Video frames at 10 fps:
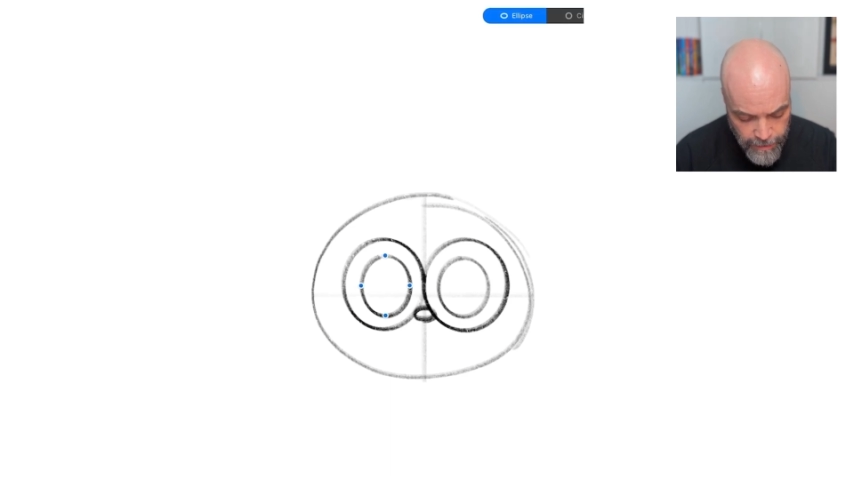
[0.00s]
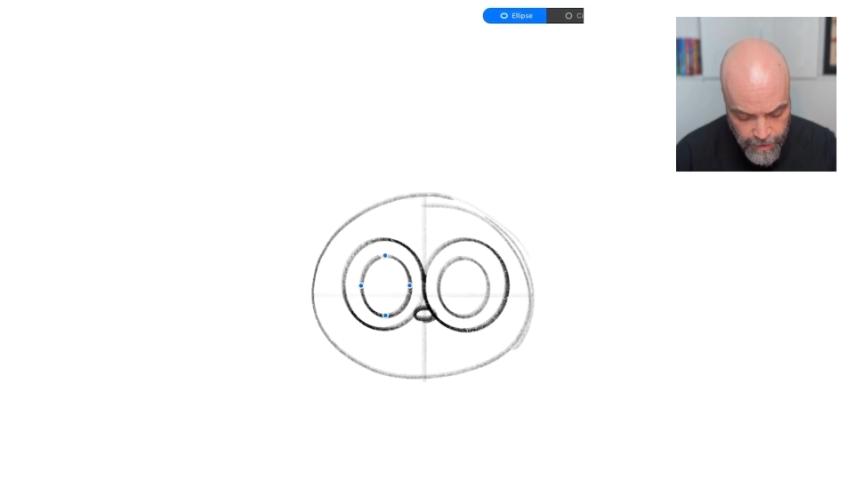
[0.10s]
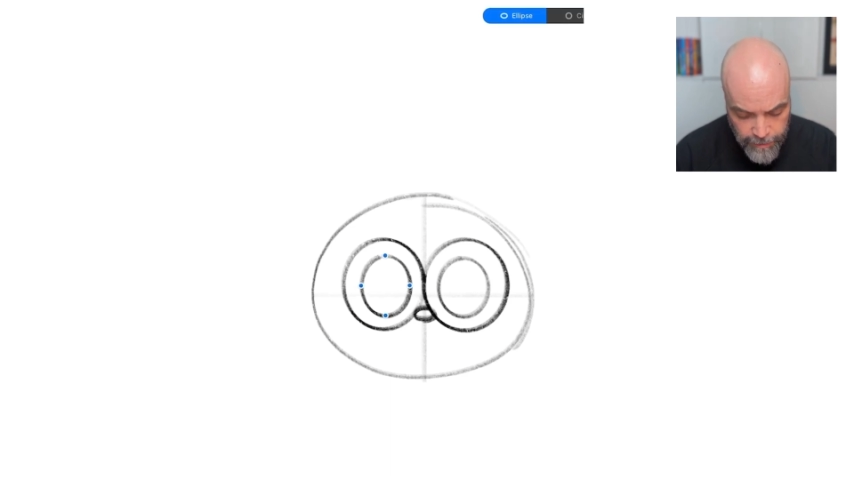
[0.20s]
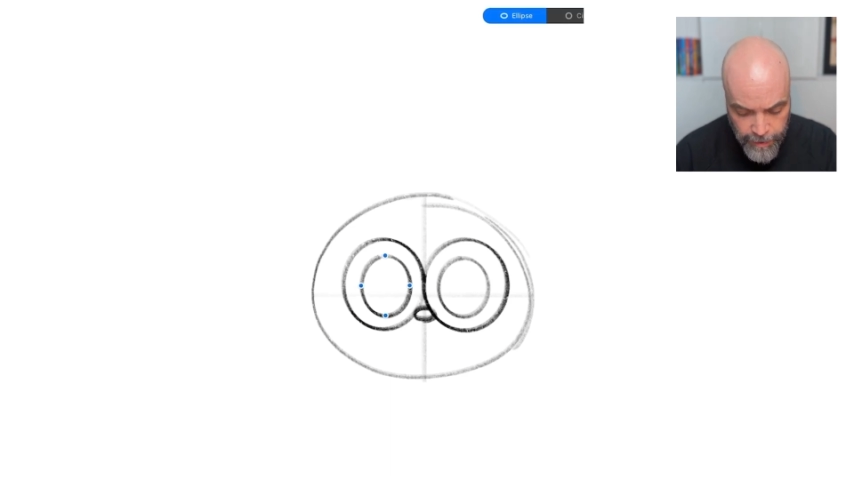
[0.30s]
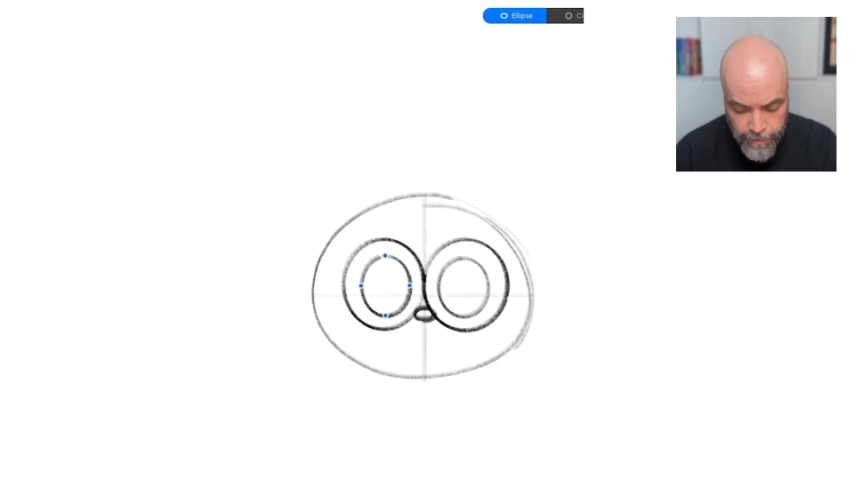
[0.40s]

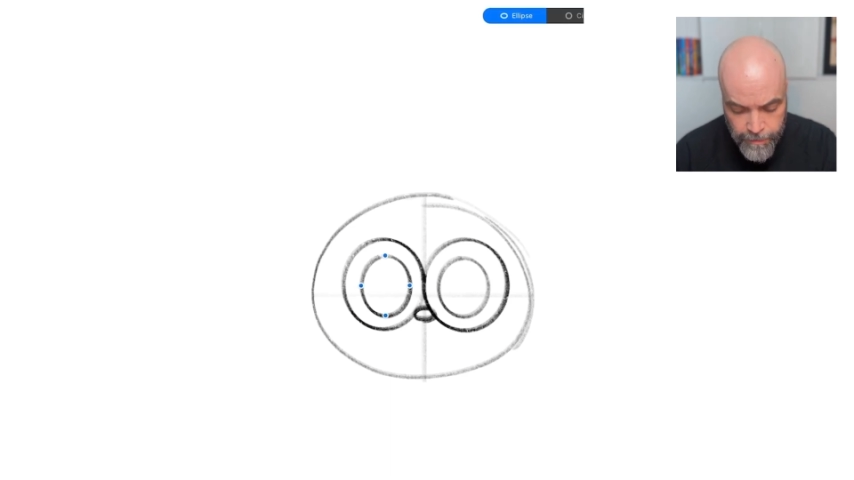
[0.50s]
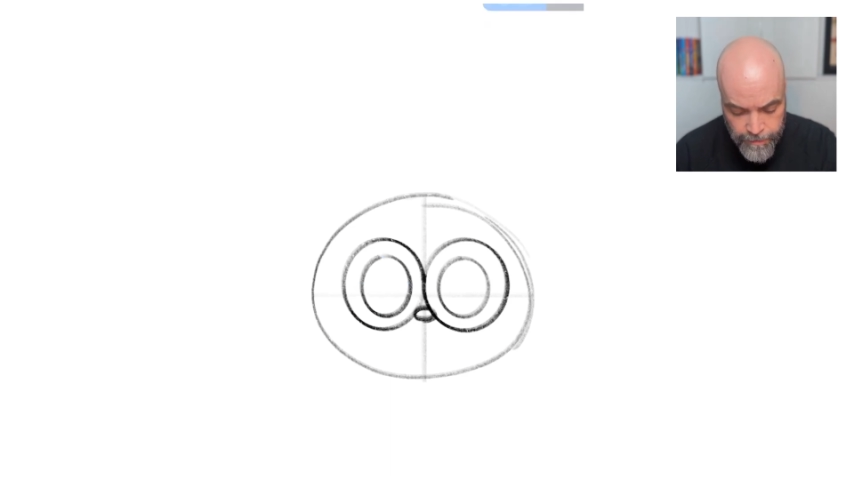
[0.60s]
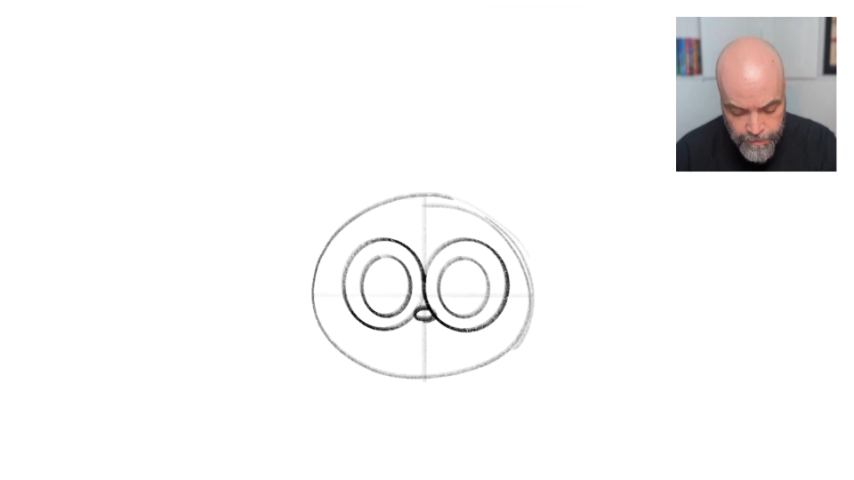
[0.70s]
There we go.